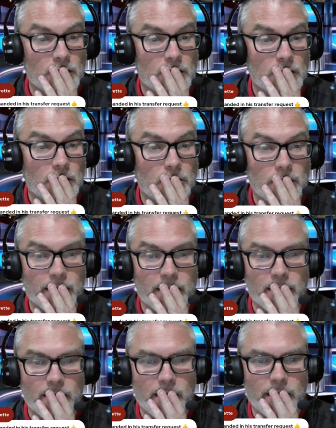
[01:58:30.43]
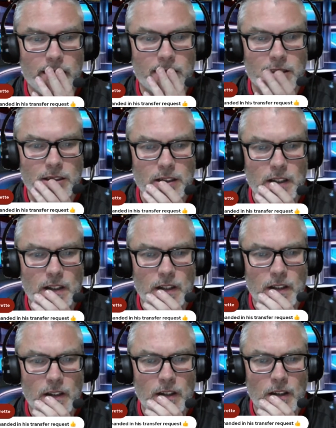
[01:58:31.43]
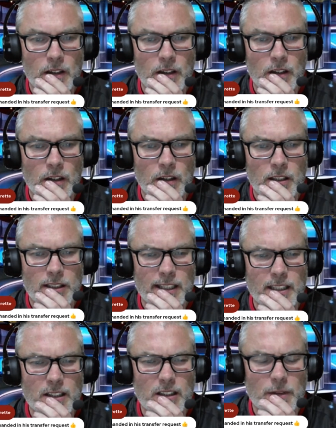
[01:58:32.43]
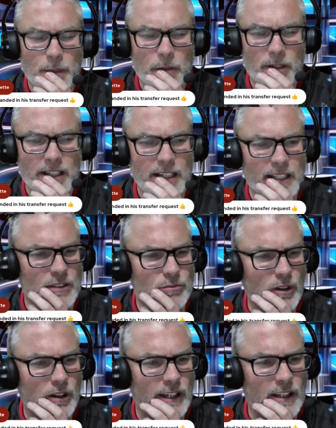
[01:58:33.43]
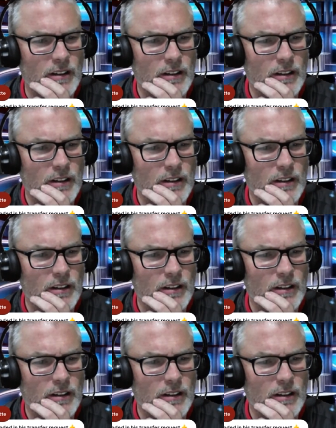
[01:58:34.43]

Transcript: According to this. Has he? Am I reading this right?